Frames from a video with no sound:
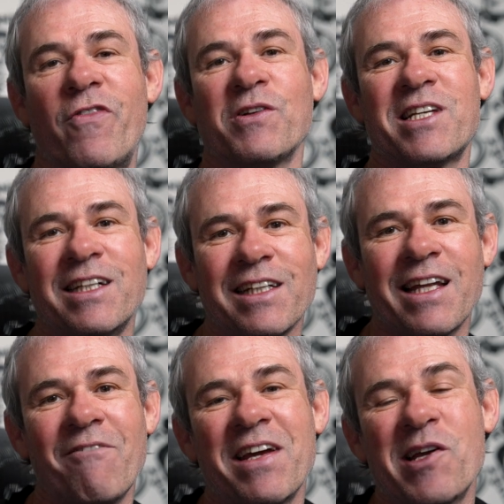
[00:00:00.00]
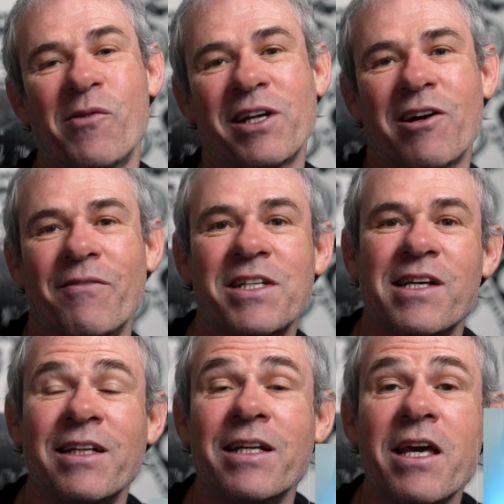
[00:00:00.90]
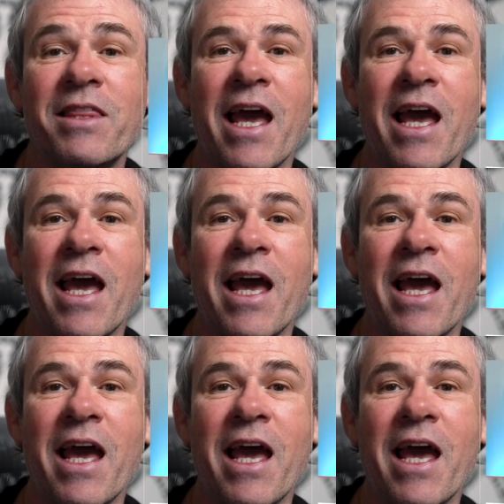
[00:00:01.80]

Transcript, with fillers: filter? Let me know in the comments underneath.